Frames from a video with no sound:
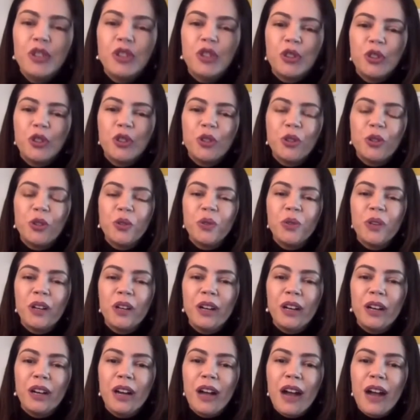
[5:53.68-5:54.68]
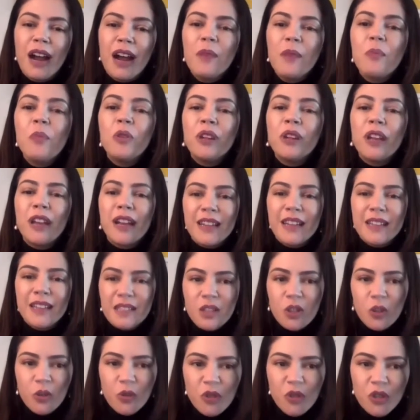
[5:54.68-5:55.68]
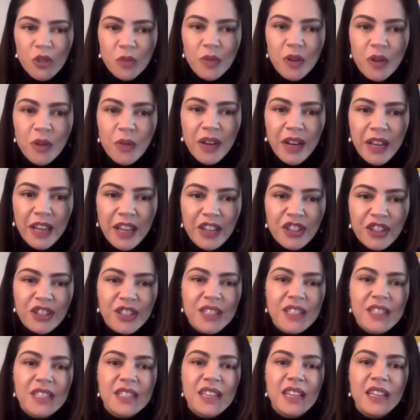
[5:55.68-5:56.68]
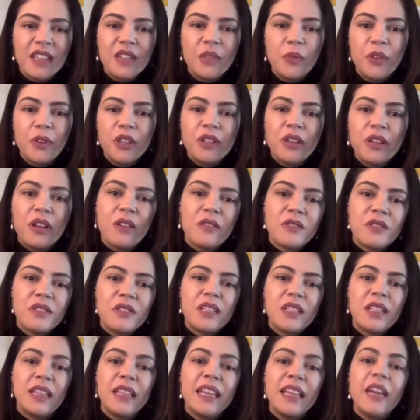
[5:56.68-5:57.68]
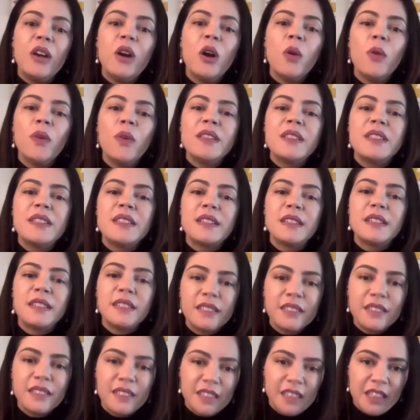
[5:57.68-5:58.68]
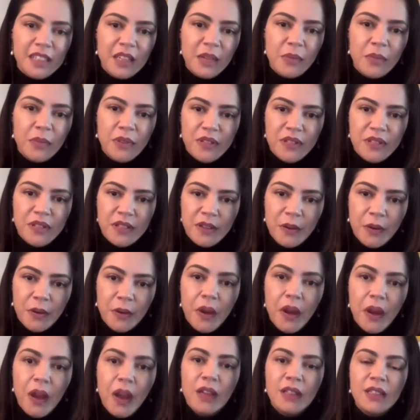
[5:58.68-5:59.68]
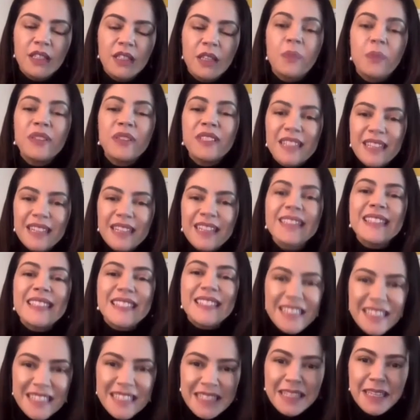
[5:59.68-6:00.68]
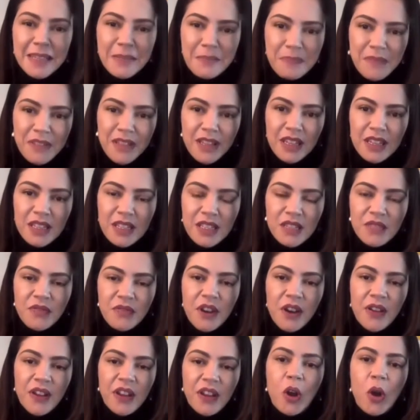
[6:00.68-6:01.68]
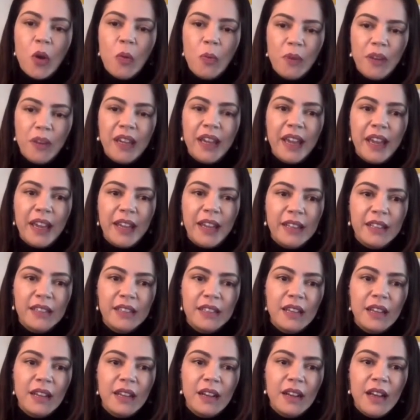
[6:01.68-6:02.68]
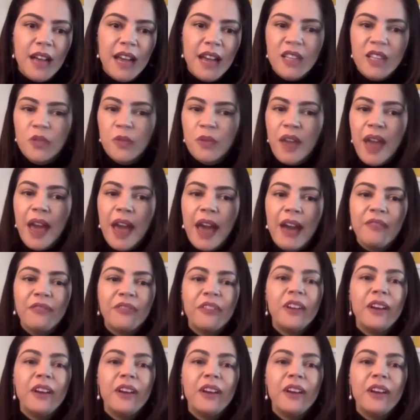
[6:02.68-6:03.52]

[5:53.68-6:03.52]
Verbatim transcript: to uh, harmonize consumer relations and reduce the legal uncertainty in Brazil. The Brazilian system is very complicated uh, as we have